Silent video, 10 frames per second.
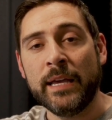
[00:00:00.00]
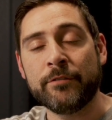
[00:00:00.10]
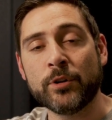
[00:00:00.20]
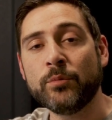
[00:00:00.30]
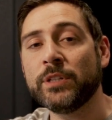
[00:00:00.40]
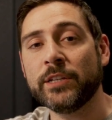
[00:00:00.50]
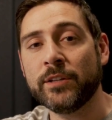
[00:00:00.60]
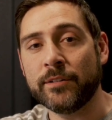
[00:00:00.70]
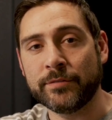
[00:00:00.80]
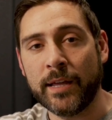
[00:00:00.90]
If you're really
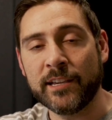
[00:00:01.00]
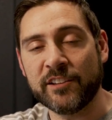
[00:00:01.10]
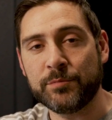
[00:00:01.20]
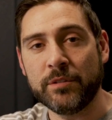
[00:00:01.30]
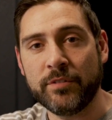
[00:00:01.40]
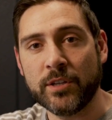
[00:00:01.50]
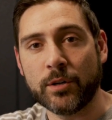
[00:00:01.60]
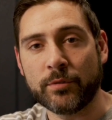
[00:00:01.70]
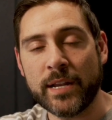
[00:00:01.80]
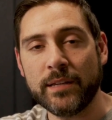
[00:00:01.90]
good at flying FPV
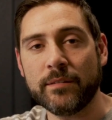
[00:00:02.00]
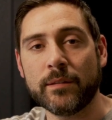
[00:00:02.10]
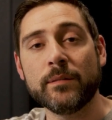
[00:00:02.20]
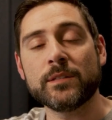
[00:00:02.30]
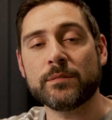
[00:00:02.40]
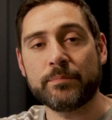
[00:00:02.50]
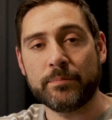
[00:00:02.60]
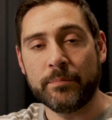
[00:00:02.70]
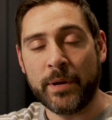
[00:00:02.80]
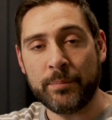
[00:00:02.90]
already, then this
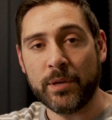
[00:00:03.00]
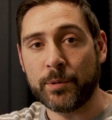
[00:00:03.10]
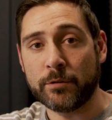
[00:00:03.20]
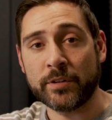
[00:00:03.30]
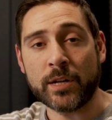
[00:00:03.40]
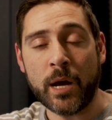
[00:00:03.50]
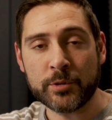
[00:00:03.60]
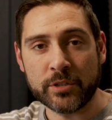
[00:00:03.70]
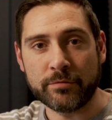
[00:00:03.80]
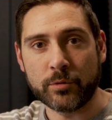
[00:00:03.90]
might be a perfect
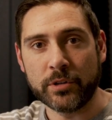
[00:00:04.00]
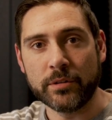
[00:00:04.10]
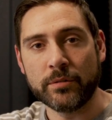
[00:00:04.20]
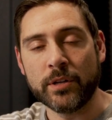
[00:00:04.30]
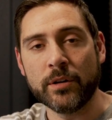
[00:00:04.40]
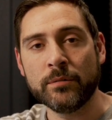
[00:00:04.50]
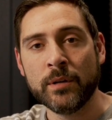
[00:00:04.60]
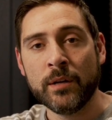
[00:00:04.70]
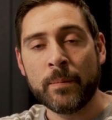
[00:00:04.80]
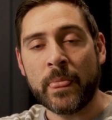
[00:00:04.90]
option for you.
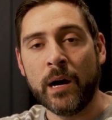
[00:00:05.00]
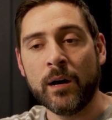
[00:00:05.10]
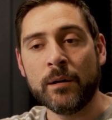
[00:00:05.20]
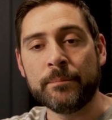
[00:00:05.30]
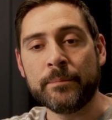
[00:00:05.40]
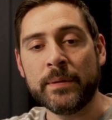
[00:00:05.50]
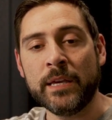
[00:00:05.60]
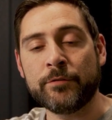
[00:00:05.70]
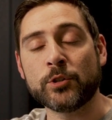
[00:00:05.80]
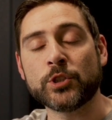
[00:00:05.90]

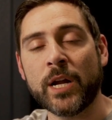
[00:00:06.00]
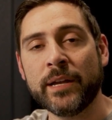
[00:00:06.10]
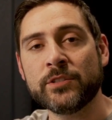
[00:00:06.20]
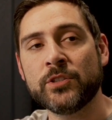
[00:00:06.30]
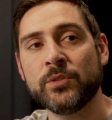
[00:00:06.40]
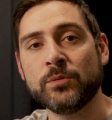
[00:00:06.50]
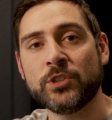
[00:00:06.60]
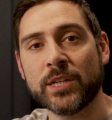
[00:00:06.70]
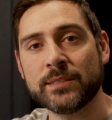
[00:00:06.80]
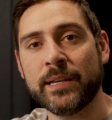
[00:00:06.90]
If you're trying to
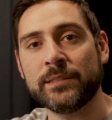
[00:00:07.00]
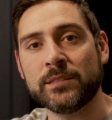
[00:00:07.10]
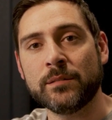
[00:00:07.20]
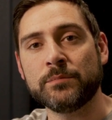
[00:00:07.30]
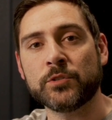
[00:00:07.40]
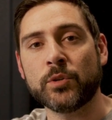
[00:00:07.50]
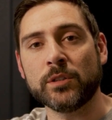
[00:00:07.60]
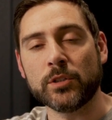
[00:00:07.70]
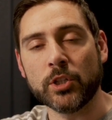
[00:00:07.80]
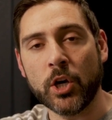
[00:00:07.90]
just get some sort
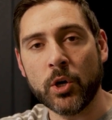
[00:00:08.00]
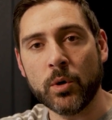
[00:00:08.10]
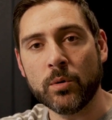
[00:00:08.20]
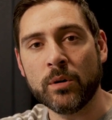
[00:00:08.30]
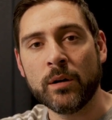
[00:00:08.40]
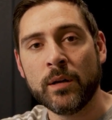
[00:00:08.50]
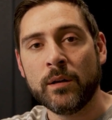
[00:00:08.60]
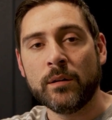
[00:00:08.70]
of low